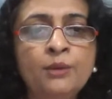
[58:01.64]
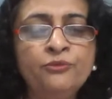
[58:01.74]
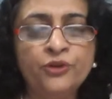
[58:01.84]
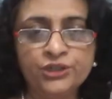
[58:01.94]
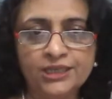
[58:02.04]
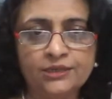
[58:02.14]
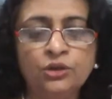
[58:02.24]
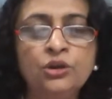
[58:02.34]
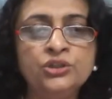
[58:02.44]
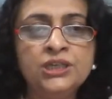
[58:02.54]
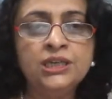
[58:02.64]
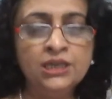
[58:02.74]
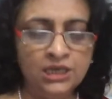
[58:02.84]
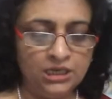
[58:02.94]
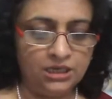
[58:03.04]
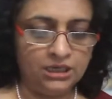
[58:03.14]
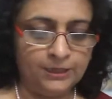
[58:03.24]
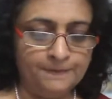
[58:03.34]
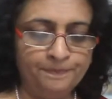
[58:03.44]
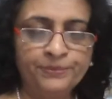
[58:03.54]
up for technology
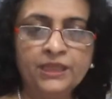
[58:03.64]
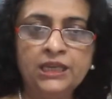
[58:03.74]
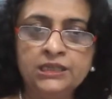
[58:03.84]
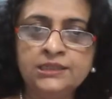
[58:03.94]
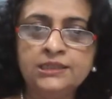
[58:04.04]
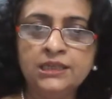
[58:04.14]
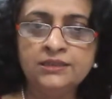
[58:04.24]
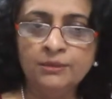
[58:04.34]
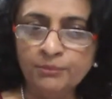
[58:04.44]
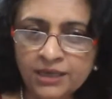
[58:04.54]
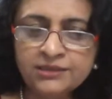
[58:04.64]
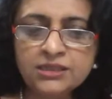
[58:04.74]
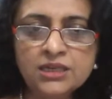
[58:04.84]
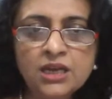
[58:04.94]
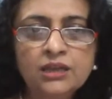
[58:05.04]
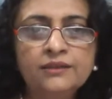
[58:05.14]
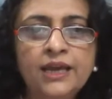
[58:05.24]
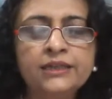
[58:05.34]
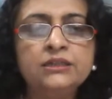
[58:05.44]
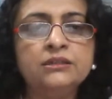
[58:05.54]
is a must
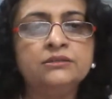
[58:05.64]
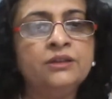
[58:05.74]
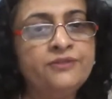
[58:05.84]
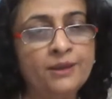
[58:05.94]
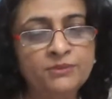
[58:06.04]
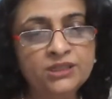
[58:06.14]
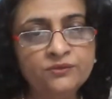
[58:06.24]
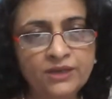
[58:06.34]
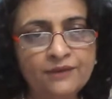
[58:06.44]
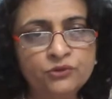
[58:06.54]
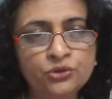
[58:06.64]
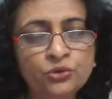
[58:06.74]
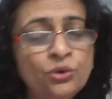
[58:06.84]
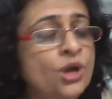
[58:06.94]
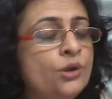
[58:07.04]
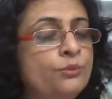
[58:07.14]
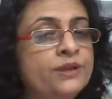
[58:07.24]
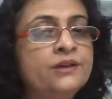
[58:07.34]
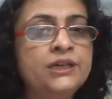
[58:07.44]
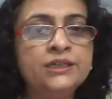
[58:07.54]
that the families will have to do,
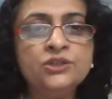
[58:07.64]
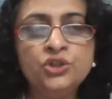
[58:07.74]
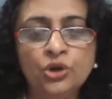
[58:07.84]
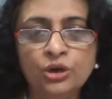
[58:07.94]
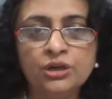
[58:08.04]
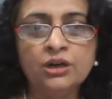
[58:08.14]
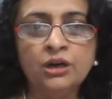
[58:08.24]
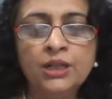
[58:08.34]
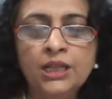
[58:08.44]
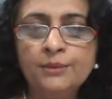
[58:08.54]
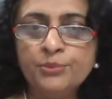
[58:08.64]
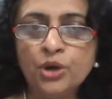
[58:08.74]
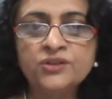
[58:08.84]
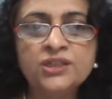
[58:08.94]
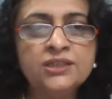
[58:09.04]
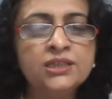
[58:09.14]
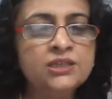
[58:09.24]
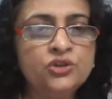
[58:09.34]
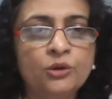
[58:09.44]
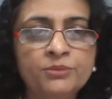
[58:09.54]
whether it is your
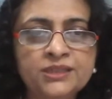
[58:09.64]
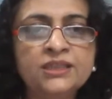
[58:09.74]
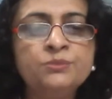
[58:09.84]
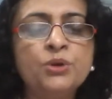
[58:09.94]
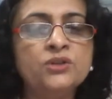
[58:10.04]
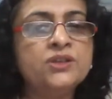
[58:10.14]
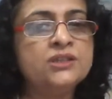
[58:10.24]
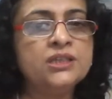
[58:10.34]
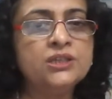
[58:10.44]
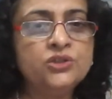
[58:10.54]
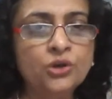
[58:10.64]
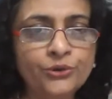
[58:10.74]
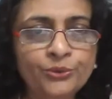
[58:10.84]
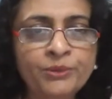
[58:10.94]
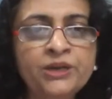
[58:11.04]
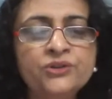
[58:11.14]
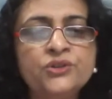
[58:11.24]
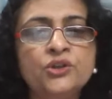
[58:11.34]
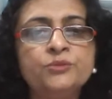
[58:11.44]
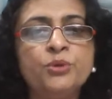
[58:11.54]
processes, your business processes, your human
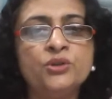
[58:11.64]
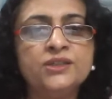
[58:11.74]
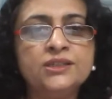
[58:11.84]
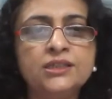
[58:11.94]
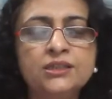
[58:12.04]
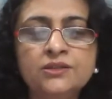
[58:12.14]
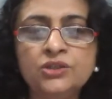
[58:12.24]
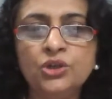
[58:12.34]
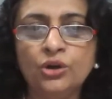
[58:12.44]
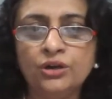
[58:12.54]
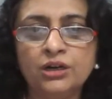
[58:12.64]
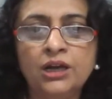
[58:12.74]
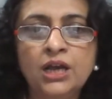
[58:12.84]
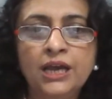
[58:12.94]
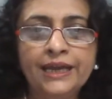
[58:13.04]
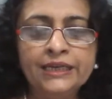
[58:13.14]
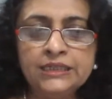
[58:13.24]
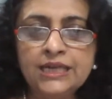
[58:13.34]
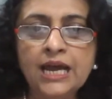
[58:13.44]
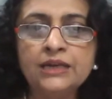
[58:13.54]
resource processes, your
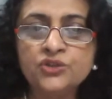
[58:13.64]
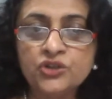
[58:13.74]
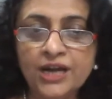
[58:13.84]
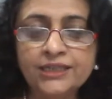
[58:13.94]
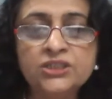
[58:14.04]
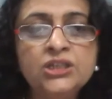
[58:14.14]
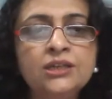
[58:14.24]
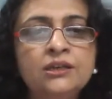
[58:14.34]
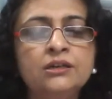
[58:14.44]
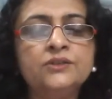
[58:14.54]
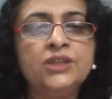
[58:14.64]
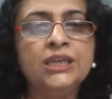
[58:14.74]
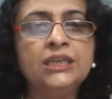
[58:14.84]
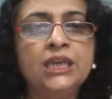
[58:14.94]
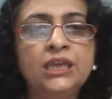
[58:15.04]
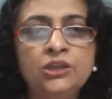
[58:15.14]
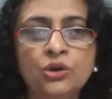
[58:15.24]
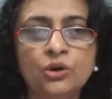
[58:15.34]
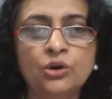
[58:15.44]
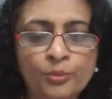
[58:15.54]
entire strategic thinking,
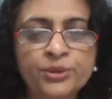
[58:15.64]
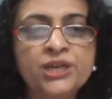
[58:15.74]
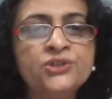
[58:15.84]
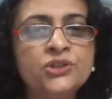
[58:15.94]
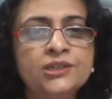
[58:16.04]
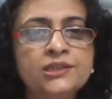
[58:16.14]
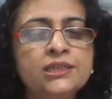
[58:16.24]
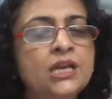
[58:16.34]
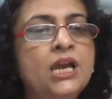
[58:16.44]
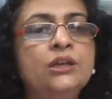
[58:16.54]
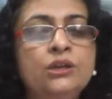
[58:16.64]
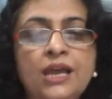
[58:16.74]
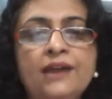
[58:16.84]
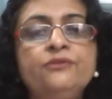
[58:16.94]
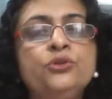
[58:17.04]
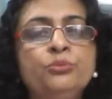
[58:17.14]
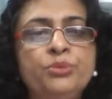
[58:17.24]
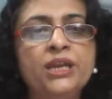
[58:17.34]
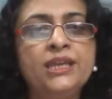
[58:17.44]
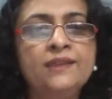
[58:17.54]
your operations. You'll
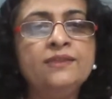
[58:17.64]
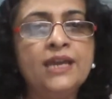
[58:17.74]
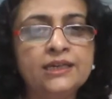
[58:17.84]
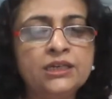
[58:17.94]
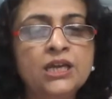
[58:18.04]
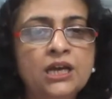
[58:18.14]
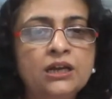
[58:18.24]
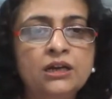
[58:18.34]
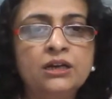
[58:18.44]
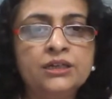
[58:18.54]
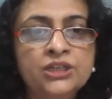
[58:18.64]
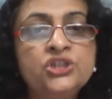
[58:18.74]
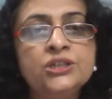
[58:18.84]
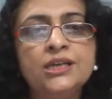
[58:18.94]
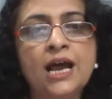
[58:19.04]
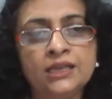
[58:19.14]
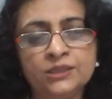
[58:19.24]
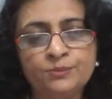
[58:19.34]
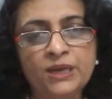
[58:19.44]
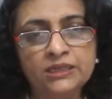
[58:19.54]
have to bring in that digital
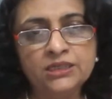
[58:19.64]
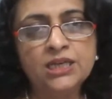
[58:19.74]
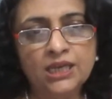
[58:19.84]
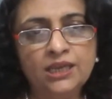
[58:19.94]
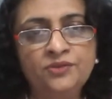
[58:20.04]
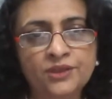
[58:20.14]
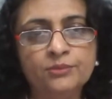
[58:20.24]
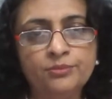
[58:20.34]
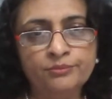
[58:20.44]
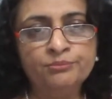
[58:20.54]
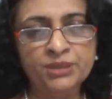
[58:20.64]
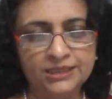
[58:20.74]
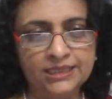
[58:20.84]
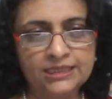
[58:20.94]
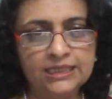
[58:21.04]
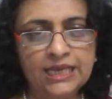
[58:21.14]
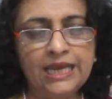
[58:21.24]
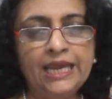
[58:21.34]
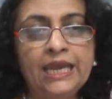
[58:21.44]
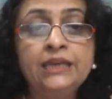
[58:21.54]
aspect in the business,
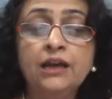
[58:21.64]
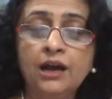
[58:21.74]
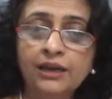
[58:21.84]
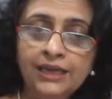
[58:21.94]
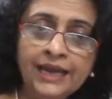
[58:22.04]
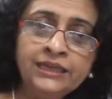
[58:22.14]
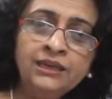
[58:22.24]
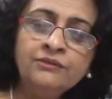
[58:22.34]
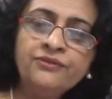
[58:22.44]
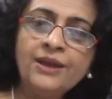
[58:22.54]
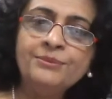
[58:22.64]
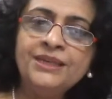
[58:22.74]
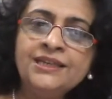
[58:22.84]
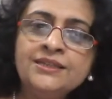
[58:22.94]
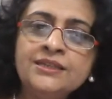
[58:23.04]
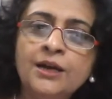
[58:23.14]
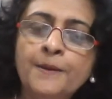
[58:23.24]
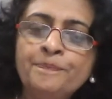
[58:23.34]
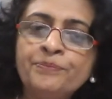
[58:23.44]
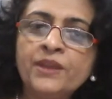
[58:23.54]
and aligning families
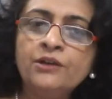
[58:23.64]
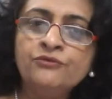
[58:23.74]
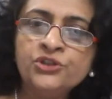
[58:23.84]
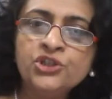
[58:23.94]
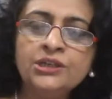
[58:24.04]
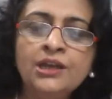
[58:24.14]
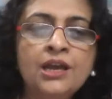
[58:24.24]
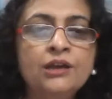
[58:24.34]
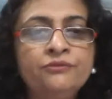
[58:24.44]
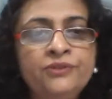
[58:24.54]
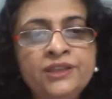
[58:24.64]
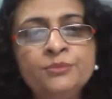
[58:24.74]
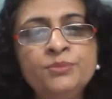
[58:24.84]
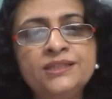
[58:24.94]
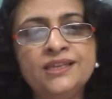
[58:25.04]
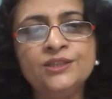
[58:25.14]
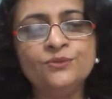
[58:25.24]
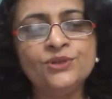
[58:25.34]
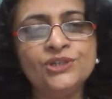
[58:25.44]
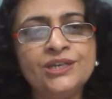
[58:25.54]
vision with business
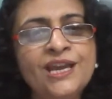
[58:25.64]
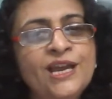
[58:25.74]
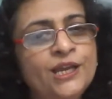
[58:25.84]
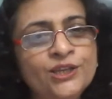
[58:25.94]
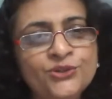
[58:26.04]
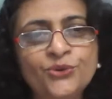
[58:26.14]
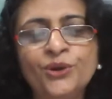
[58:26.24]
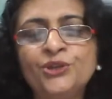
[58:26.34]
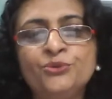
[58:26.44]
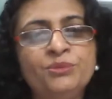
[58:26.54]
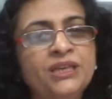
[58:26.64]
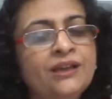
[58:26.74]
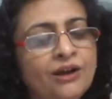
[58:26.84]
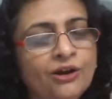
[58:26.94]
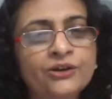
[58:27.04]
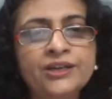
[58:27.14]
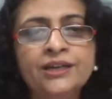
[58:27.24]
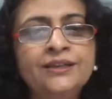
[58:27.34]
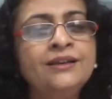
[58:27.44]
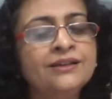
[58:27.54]
vision is going to be a
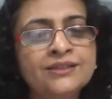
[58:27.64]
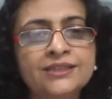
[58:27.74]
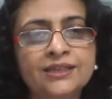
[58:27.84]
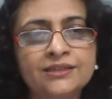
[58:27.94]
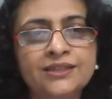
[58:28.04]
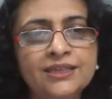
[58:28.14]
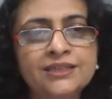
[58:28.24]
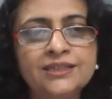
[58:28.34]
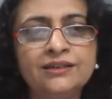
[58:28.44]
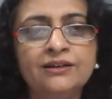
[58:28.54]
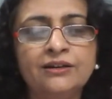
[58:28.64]
real success